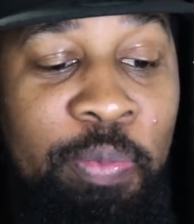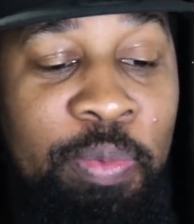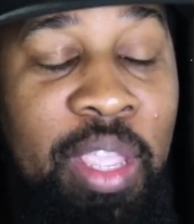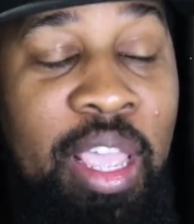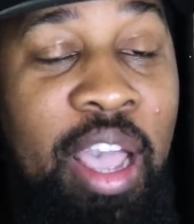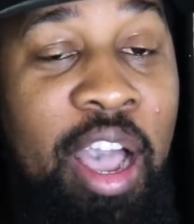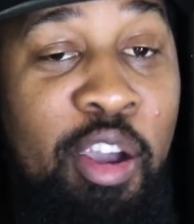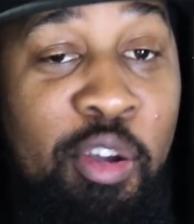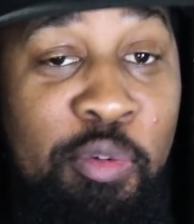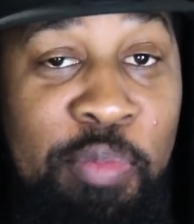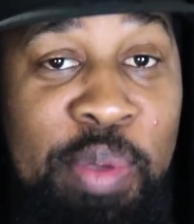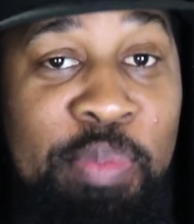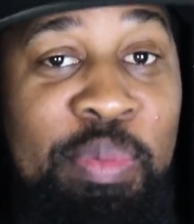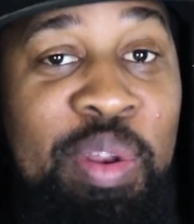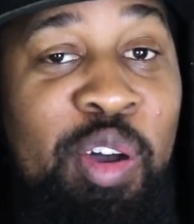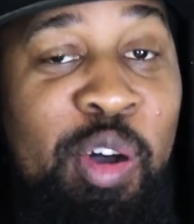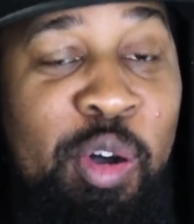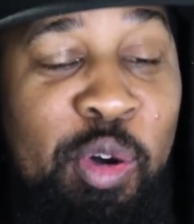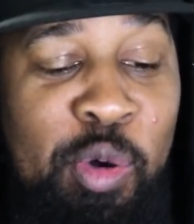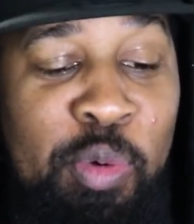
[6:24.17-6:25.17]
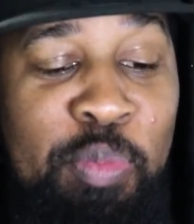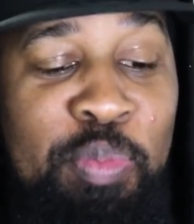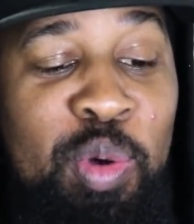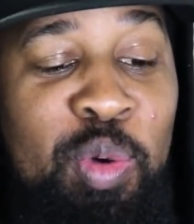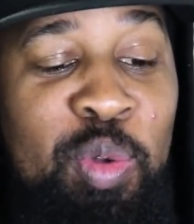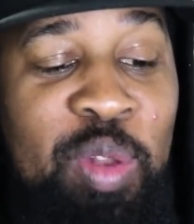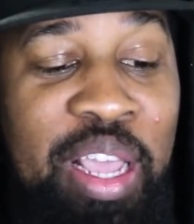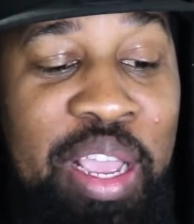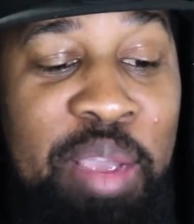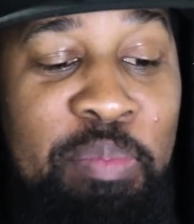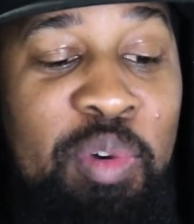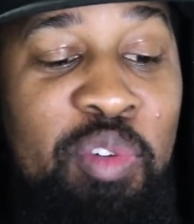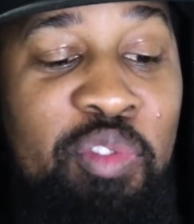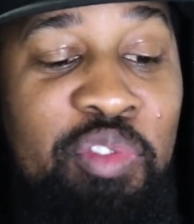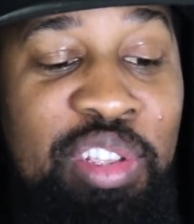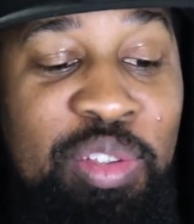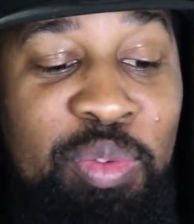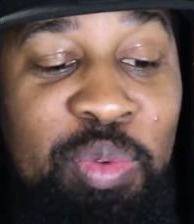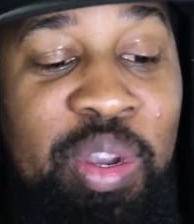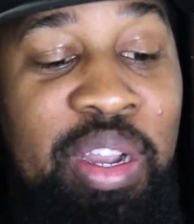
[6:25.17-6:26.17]
Y'all remember the old bootleg
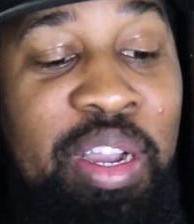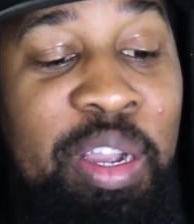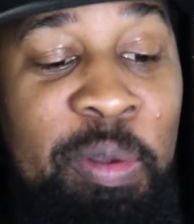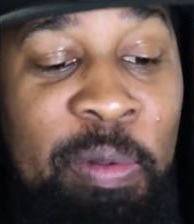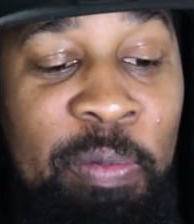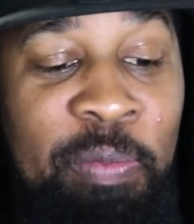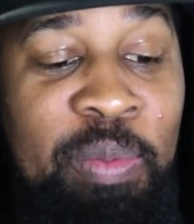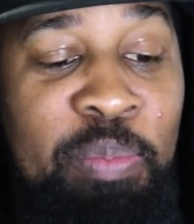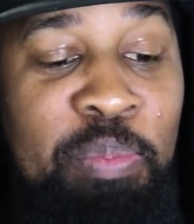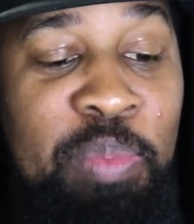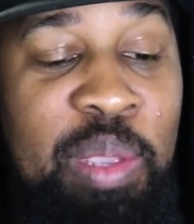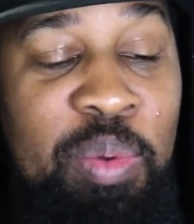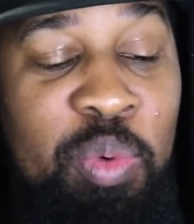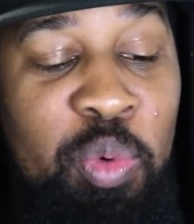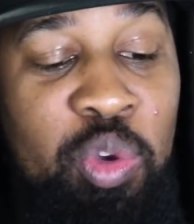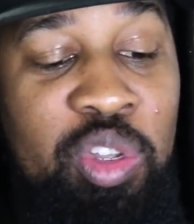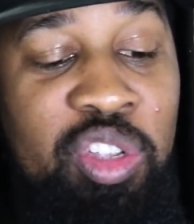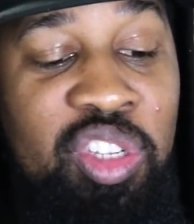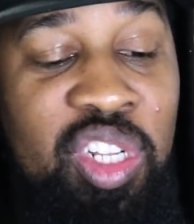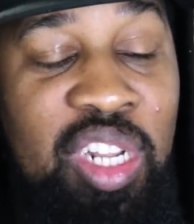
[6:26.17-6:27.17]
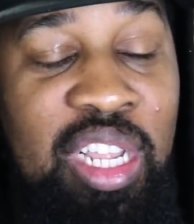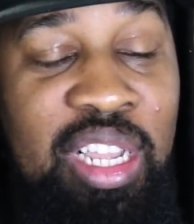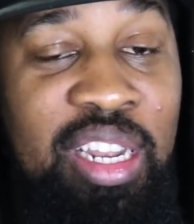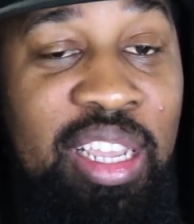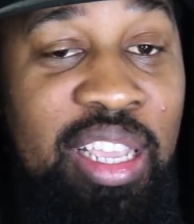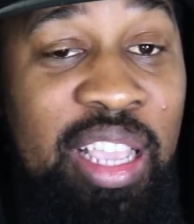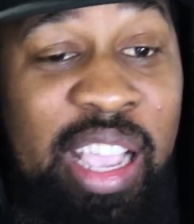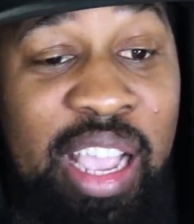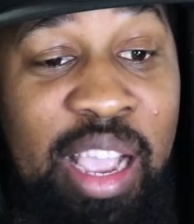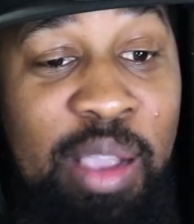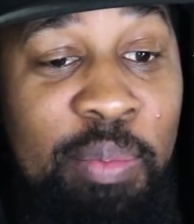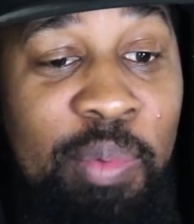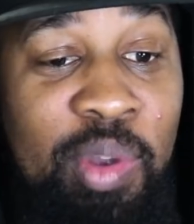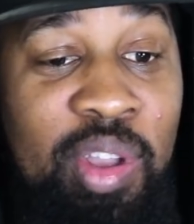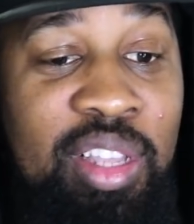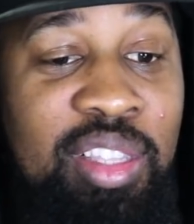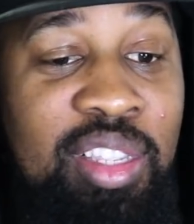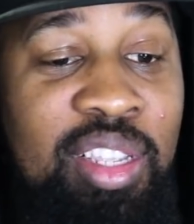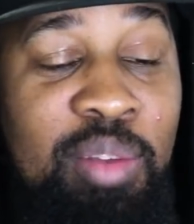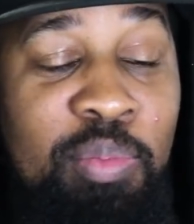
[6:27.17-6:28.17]
movies where people would sneak the
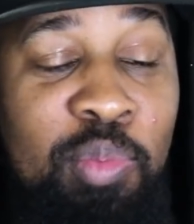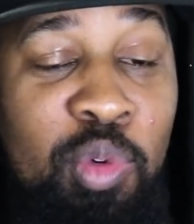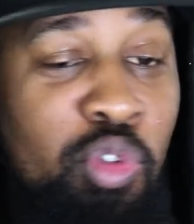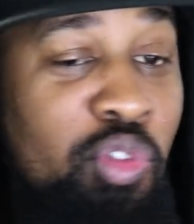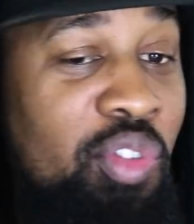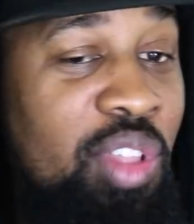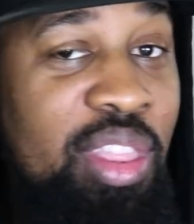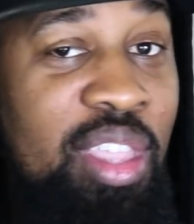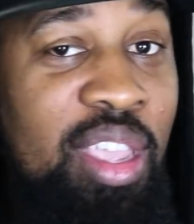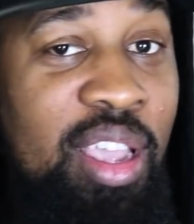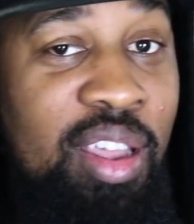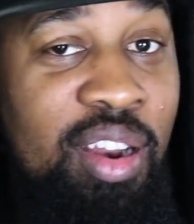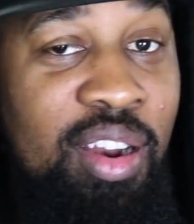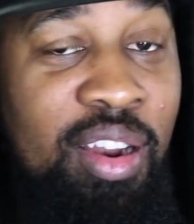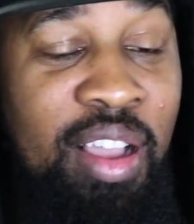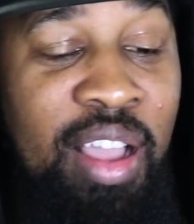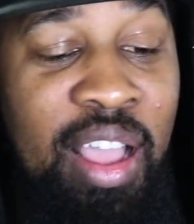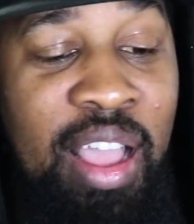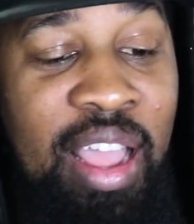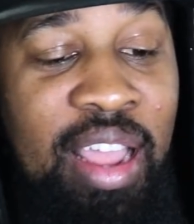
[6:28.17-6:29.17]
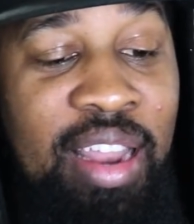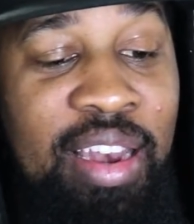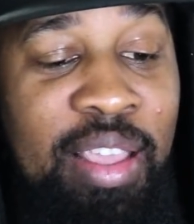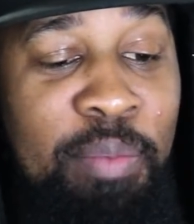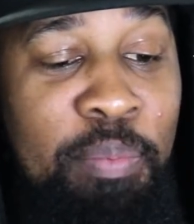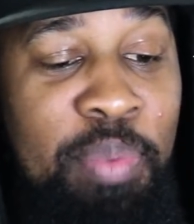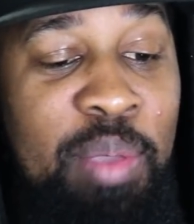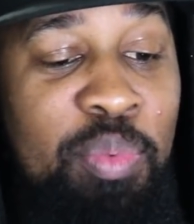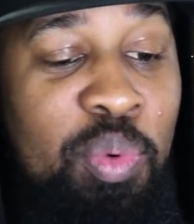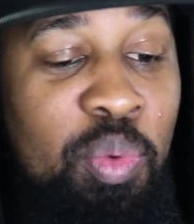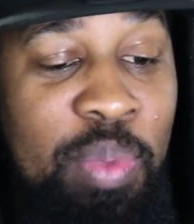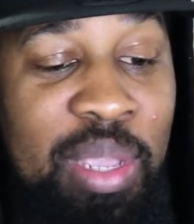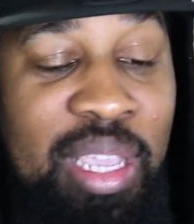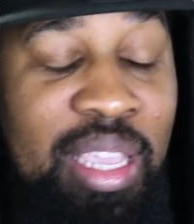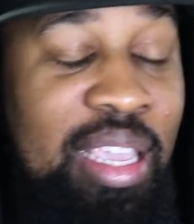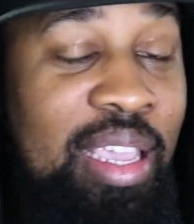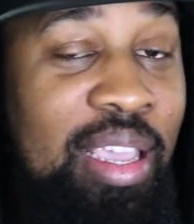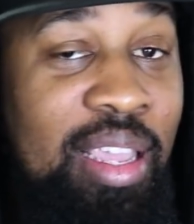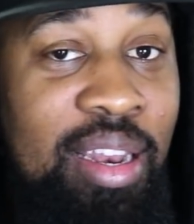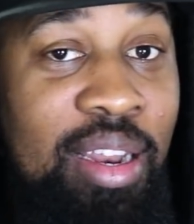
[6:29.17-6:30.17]
camera into the movie theater and then people be
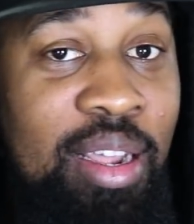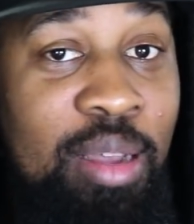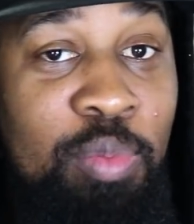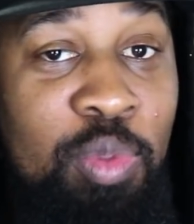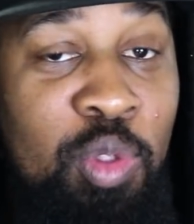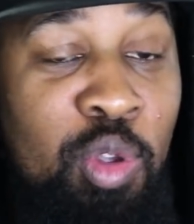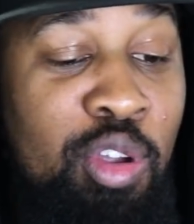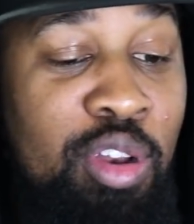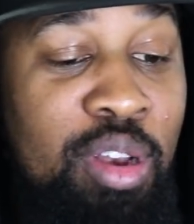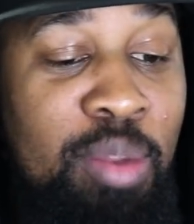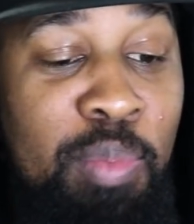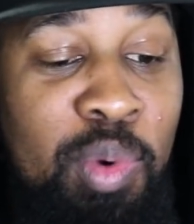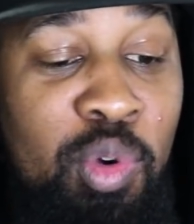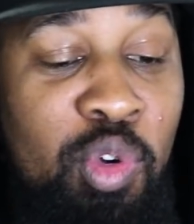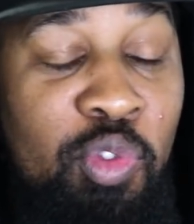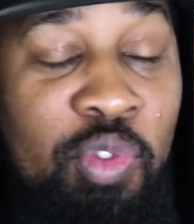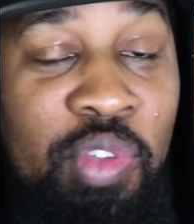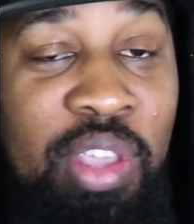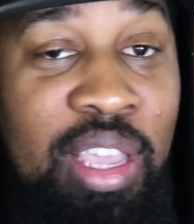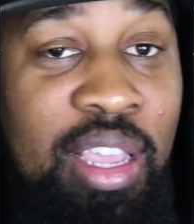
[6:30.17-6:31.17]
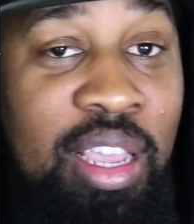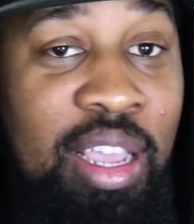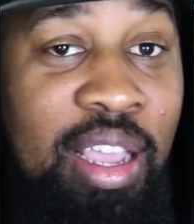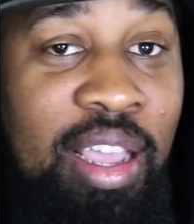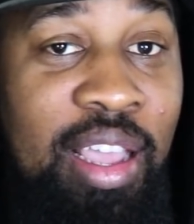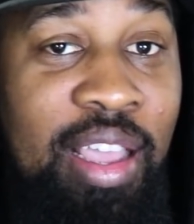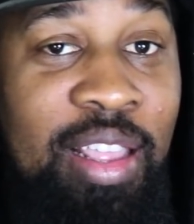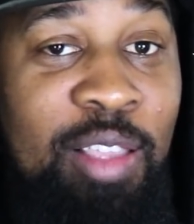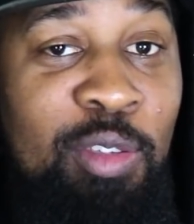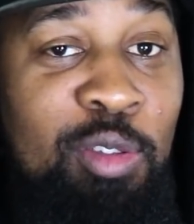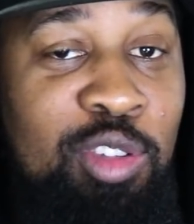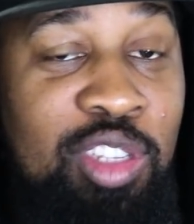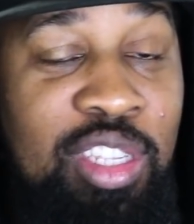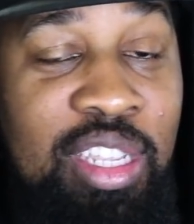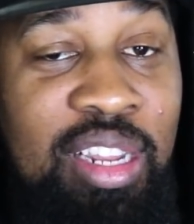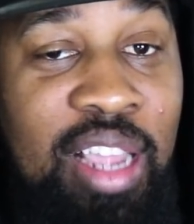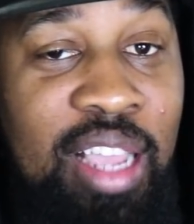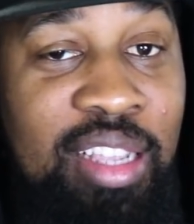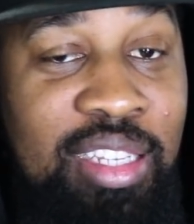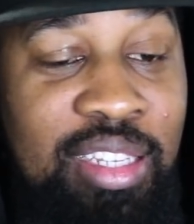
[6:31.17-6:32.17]
getting up during the movie and you
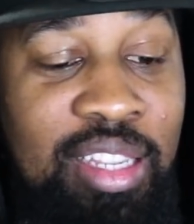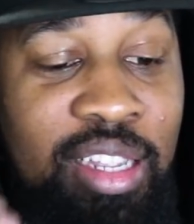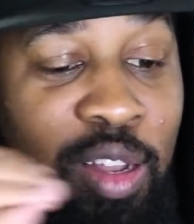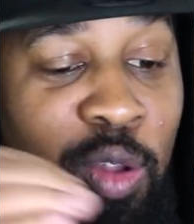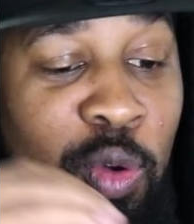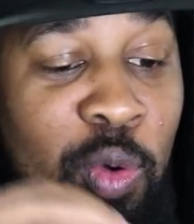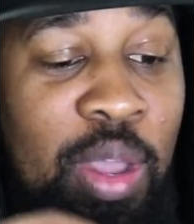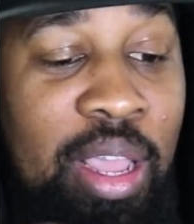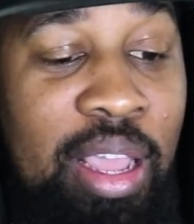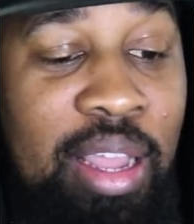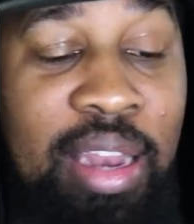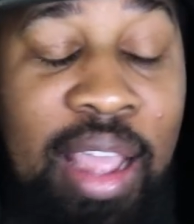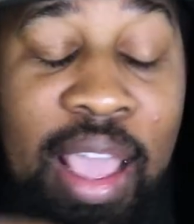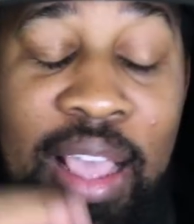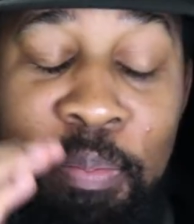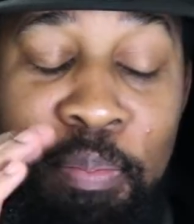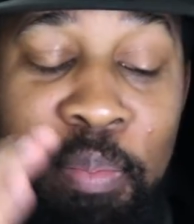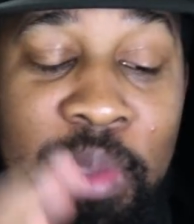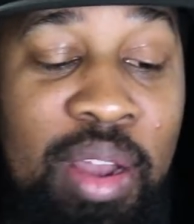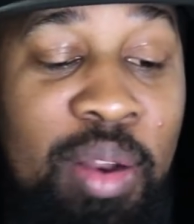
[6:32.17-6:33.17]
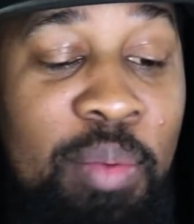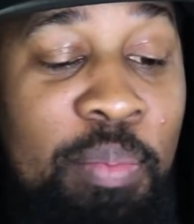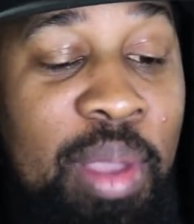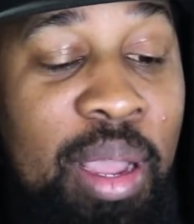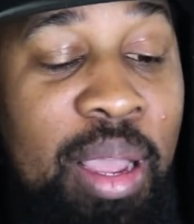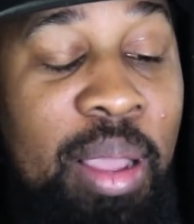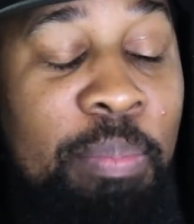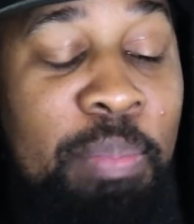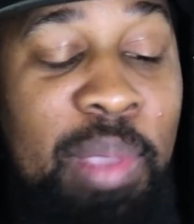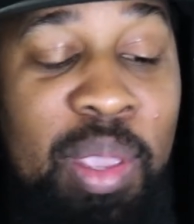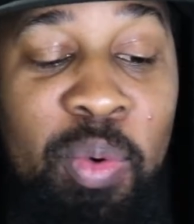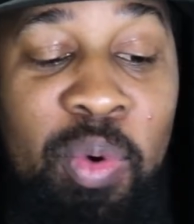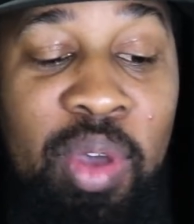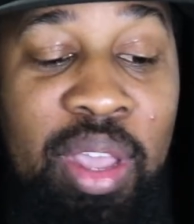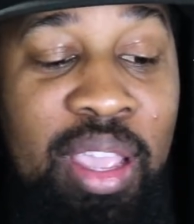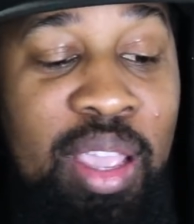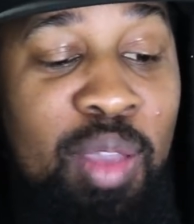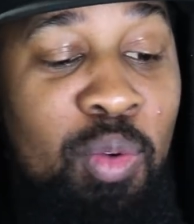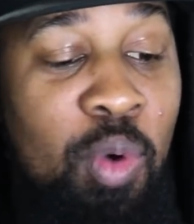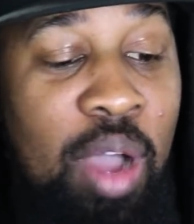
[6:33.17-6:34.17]
see they silhouette? That better be
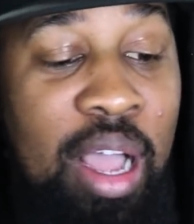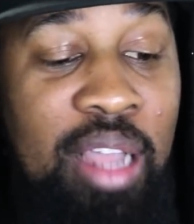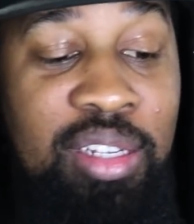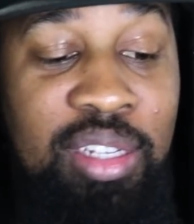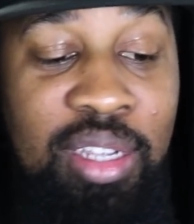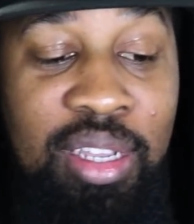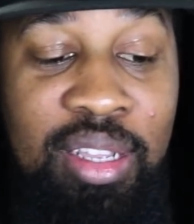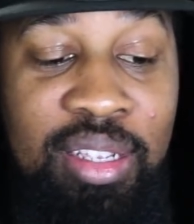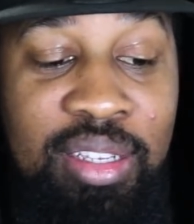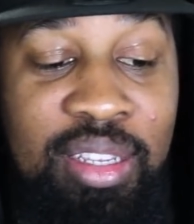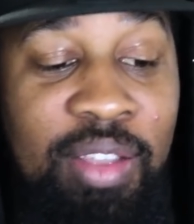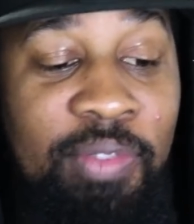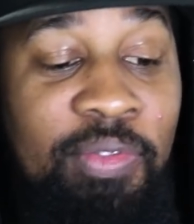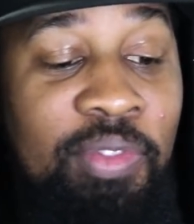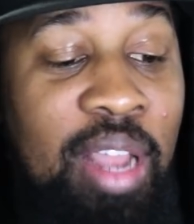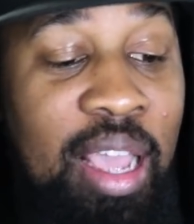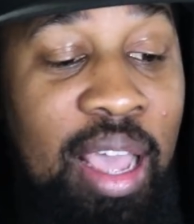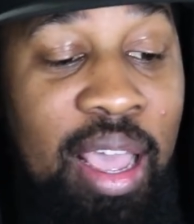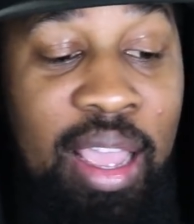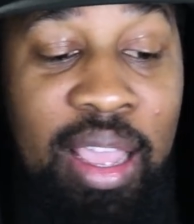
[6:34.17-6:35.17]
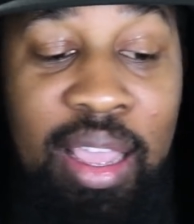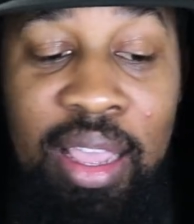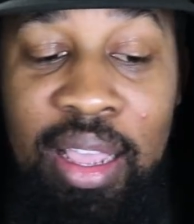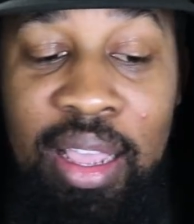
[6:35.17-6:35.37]
what he watching because if not,